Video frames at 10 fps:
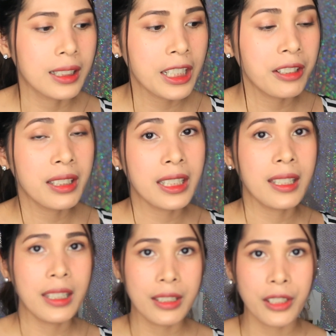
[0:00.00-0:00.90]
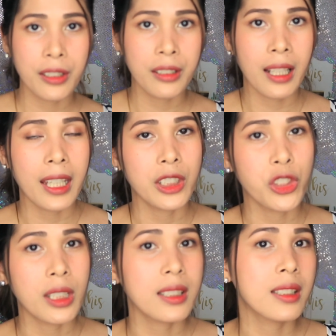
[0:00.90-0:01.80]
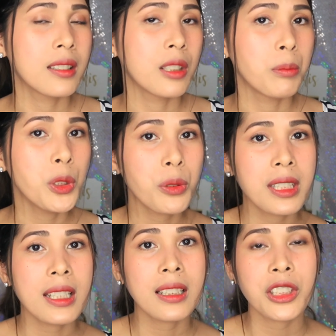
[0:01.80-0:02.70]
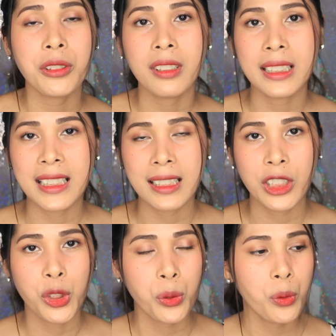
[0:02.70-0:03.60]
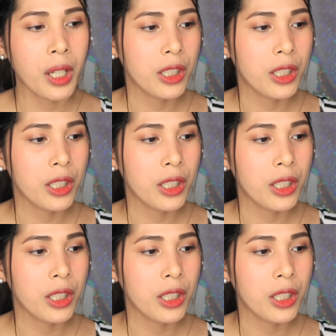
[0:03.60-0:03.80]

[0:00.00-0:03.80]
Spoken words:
clearly hear like just the music that you're listening to,